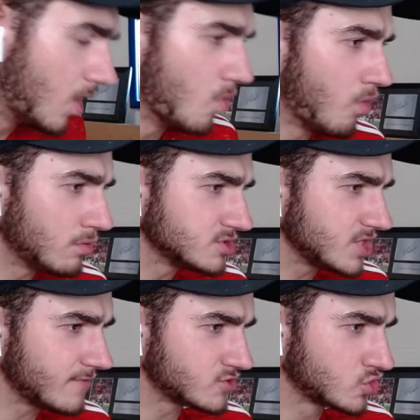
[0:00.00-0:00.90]
was the
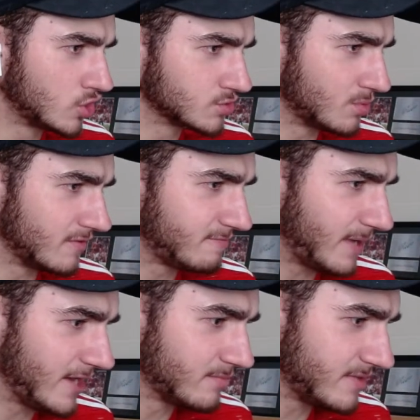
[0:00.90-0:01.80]
other scores when we've
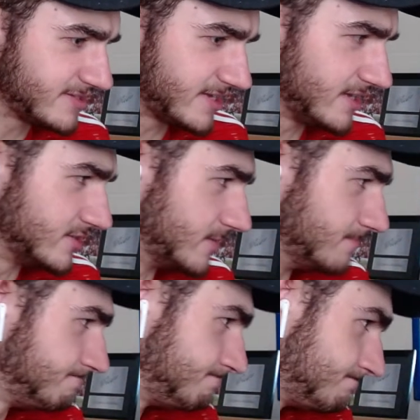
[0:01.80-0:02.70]
played them this season?
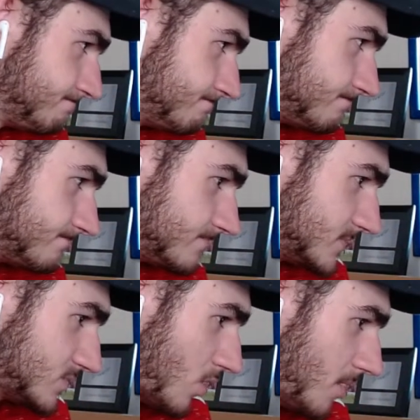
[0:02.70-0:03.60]

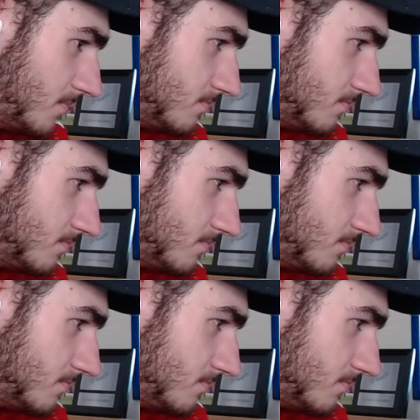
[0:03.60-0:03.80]
Well,